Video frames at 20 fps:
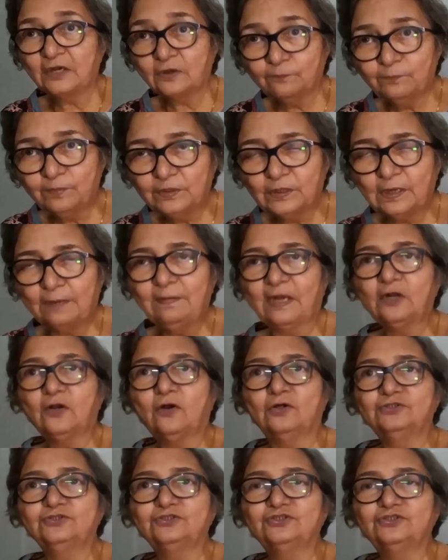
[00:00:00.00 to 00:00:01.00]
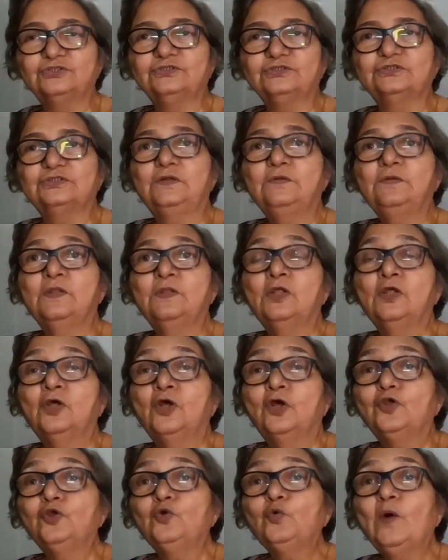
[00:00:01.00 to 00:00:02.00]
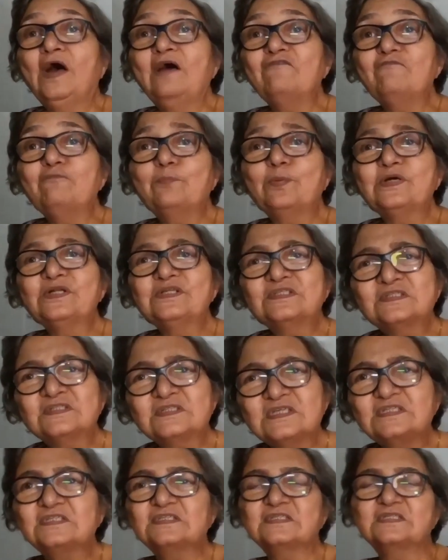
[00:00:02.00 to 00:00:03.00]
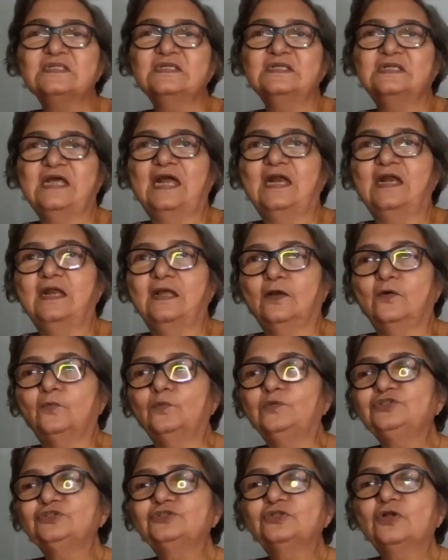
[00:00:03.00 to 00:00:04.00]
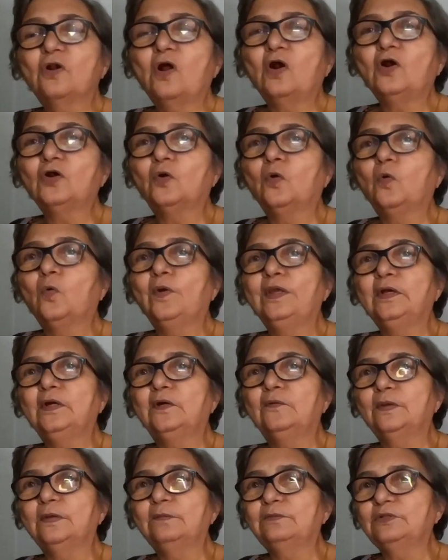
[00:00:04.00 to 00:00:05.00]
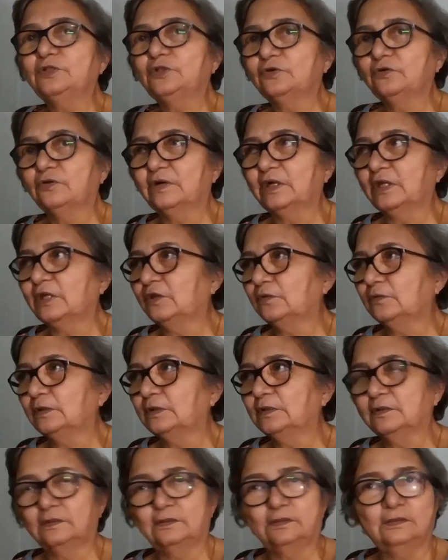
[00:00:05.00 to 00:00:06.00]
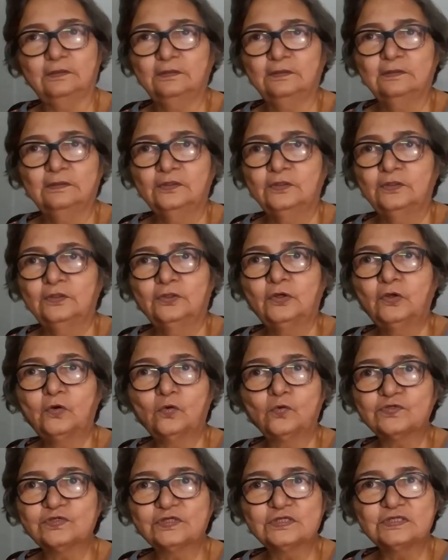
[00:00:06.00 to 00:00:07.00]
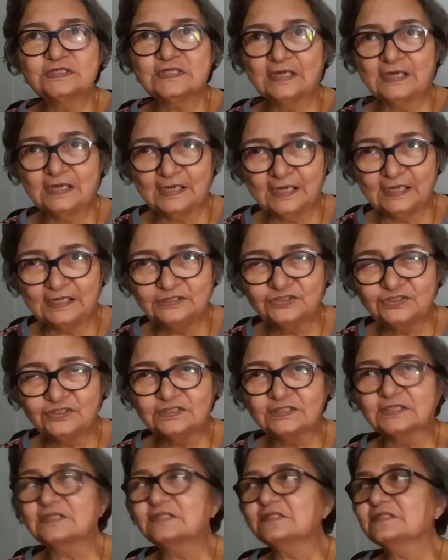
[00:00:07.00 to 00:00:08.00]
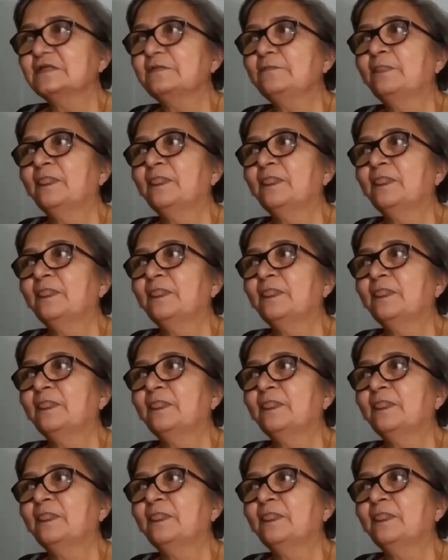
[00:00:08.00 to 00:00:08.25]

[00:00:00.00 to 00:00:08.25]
become unconscious, you have persistent headache, which is not going away with your regular crosins and analgesics,